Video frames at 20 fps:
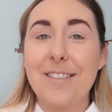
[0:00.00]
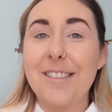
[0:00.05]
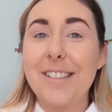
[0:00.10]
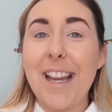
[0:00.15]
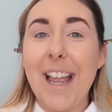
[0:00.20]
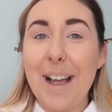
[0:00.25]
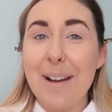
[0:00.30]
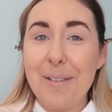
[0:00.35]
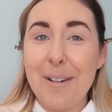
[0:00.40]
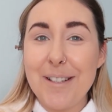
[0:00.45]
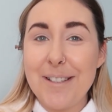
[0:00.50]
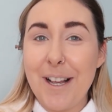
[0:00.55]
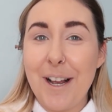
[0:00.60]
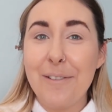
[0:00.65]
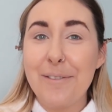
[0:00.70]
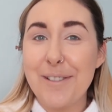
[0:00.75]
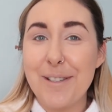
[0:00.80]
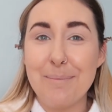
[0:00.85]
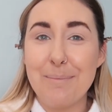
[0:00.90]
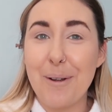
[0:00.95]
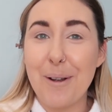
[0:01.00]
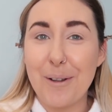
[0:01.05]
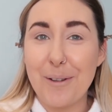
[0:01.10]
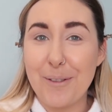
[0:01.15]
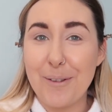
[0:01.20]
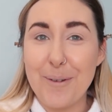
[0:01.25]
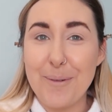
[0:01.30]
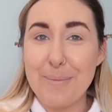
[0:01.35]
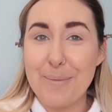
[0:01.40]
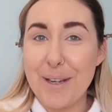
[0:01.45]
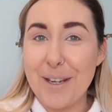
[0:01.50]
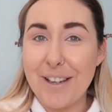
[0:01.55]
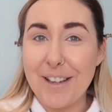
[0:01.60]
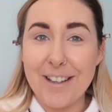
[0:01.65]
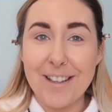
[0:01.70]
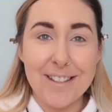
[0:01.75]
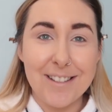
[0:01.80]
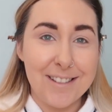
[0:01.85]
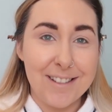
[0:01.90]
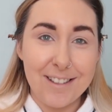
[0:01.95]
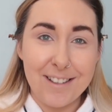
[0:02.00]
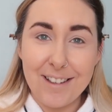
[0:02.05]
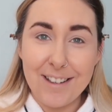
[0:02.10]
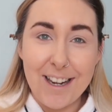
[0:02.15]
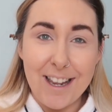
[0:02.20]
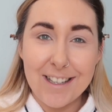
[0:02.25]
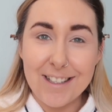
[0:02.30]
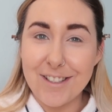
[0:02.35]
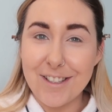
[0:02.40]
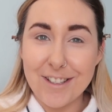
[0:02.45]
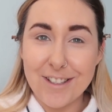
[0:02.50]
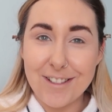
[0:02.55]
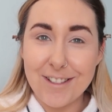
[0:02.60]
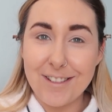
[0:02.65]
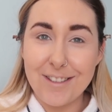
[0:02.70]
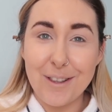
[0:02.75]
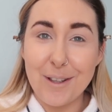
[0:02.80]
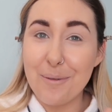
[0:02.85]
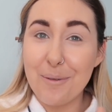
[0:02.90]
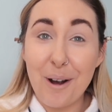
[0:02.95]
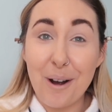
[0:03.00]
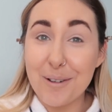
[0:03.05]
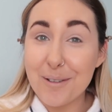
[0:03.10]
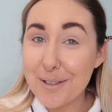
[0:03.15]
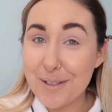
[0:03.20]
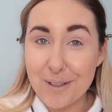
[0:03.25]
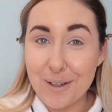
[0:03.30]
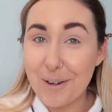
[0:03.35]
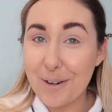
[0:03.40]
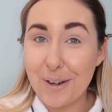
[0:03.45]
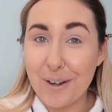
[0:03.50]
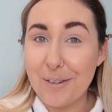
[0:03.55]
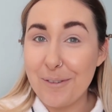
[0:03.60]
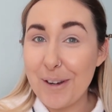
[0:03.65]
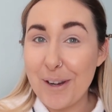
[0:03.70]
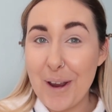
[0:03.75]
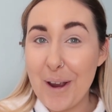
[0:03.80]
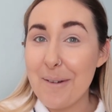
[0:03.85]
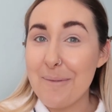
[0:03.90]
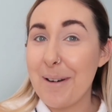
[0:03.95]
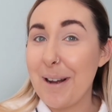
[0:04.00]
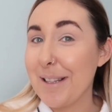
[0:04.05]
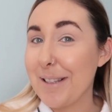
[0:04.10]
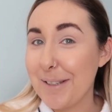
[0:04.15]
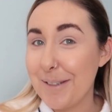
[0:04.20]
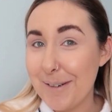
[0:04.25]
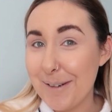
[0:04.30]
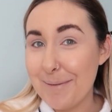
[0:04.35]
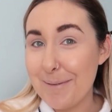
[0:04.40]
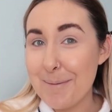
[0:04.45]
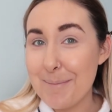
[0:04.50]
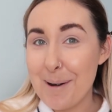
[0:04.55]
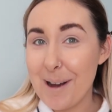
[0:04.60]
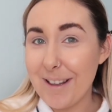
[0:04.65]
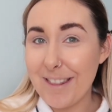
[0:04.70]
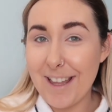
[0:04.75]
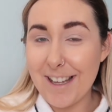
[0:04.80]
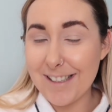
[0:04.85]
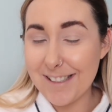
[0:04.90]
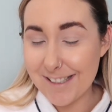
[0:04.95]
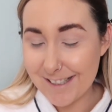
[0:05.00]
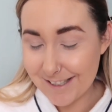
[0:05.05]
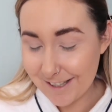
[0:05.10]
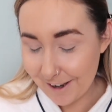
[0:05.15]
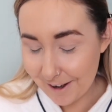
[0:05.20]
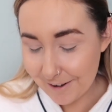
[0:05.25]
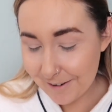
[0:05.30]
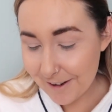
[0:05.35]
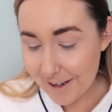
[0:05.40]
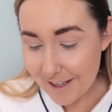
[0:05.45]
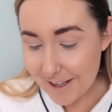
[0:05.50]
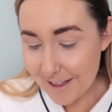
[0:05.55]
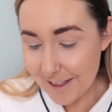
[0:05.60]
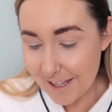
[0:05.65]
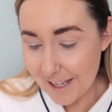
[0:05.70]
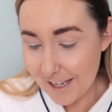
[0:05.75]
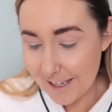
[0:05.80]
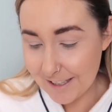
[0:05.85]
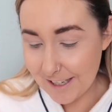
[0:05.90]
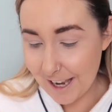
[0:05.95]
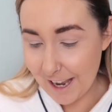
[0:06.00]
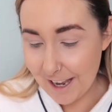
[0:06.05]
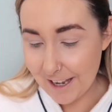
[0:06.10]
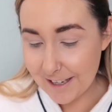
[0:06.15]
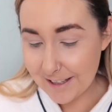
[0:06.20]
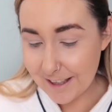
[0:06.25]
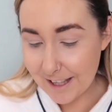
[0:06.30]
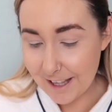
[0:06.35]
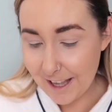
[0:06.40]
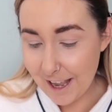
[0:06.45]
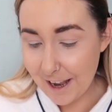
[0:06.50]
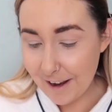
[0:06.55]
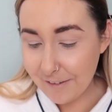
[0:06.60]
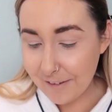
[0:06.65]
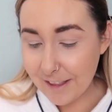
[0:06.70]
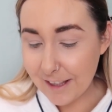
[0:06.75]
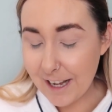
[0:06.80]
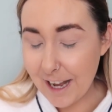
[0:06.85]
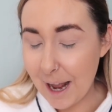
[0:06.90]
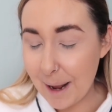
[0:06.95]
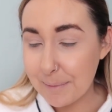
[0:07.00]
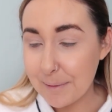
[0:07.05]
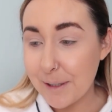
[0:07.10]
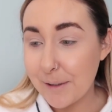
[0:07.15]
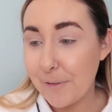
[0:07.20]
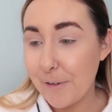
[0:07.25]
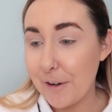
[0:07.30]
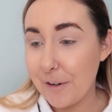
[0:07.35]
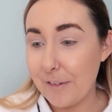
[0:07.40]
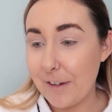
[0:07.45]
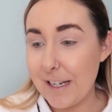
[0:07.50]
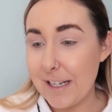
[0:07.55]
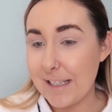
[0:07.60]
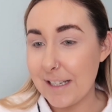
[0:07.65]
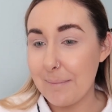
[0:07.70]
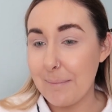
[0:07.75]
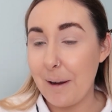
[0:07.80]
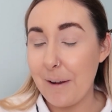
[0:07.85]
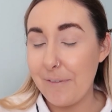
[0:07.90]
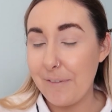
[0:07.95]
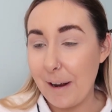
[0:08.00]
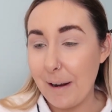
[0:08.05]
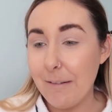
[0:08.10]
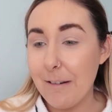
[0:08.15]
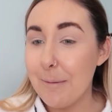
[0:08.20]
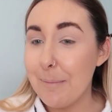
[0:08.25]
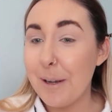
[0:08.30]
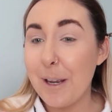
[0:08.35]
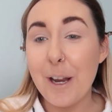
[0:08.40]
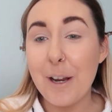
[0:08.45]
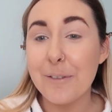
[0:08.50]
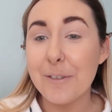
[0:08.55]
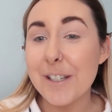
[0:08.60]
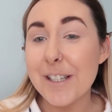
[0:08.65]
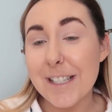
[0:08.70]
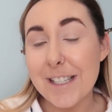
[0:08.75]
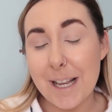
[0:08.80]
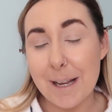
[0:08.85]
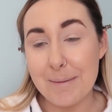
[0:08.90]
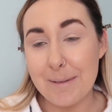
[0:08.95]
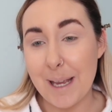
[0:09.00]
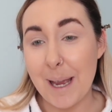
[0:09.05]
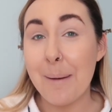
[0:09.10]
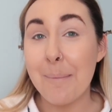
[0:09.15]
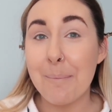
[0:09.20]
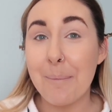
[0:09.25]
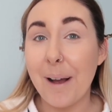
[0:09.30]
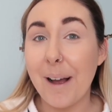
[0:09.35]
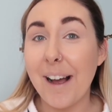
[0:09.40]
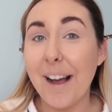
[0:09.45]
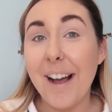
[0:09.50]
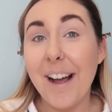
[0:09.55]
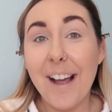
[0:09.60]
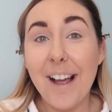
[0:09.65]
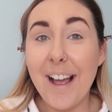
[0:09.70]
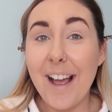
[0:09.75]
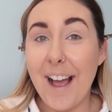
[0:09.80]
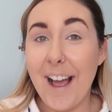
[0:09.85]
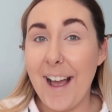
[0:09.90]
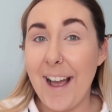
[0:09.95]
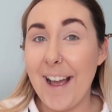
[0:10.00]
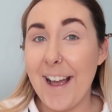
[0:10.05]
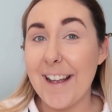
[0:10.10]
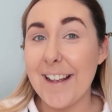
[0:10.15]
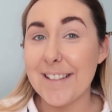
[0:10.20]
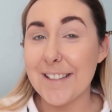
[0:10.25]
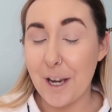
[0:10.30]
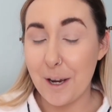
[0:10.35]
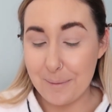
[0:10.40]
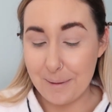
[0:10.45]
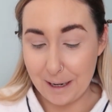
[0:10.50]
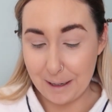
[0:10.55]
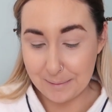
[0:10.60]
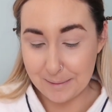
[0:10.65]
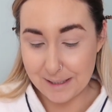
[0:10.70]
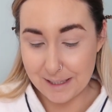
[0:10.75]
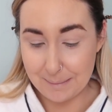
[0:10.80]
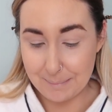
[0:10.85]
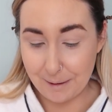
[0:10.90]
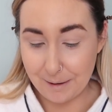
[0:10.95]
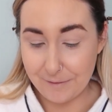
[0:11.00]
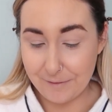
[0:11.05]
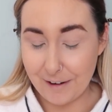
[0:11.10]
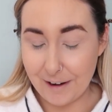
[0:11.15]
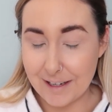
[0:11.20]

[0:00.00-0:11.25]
get myself to book them because the world's not going to be going back to normal by then. So yeah, everything happens for a reason. My family will be over in September, and I'll be able to see my